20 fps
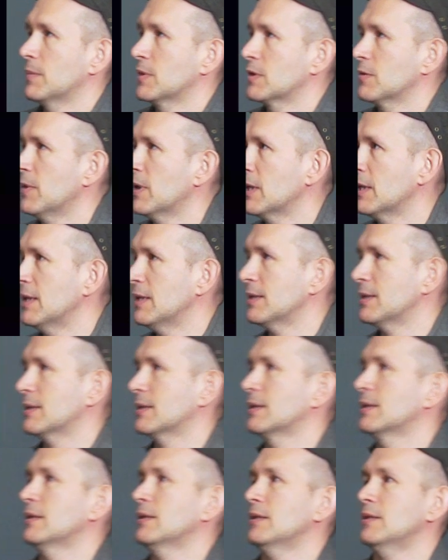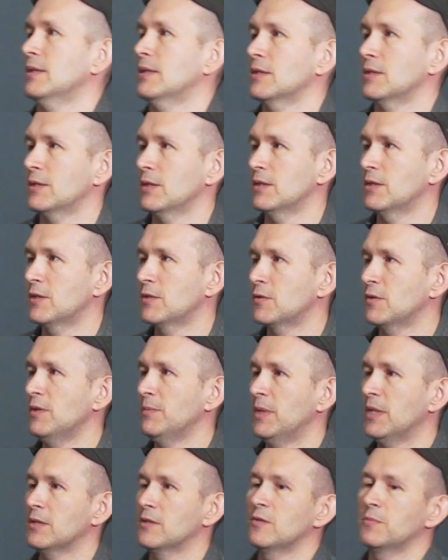So one is essentially
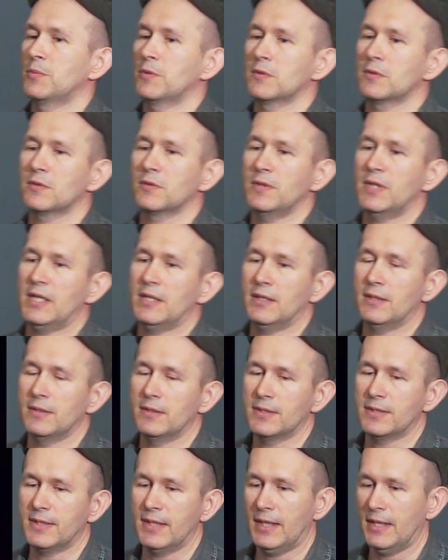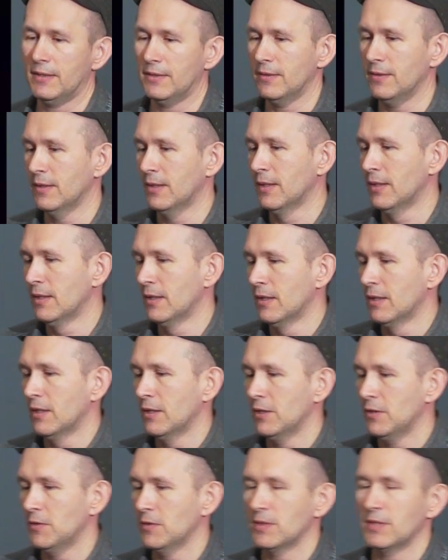streaming support gradient descent
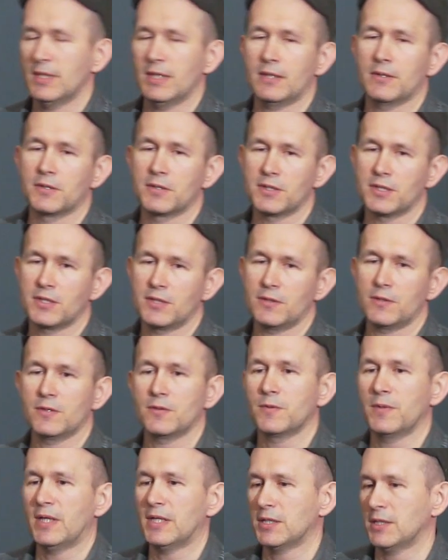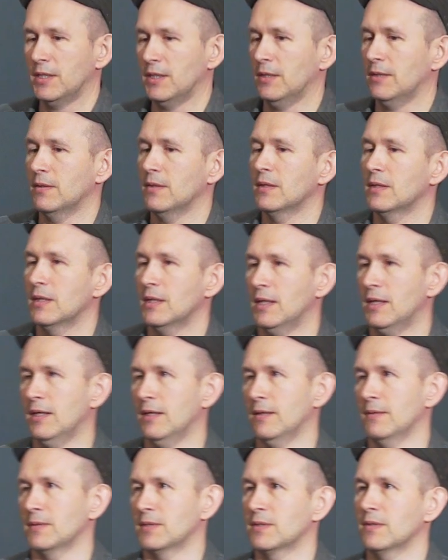using logistic regression.
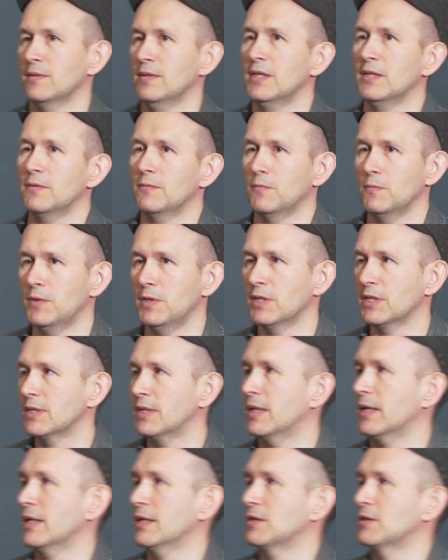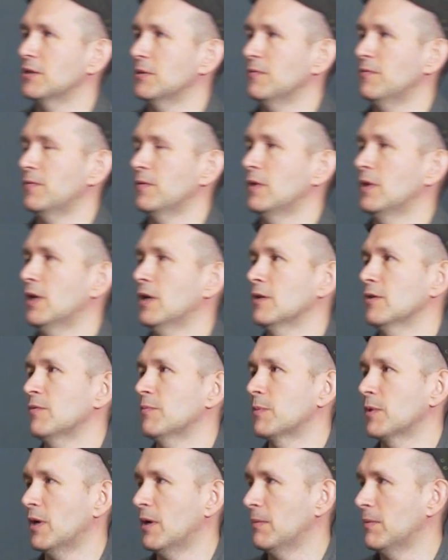So that works like a dream for a lot
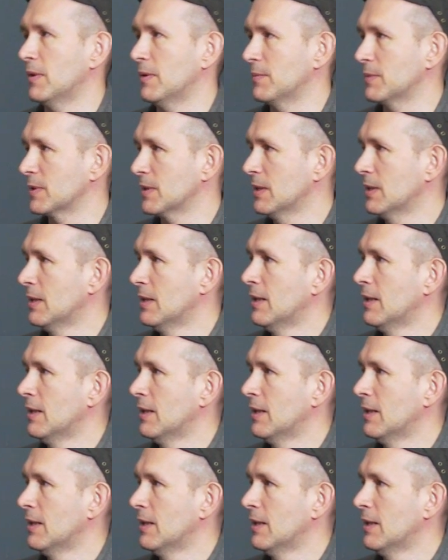of problems.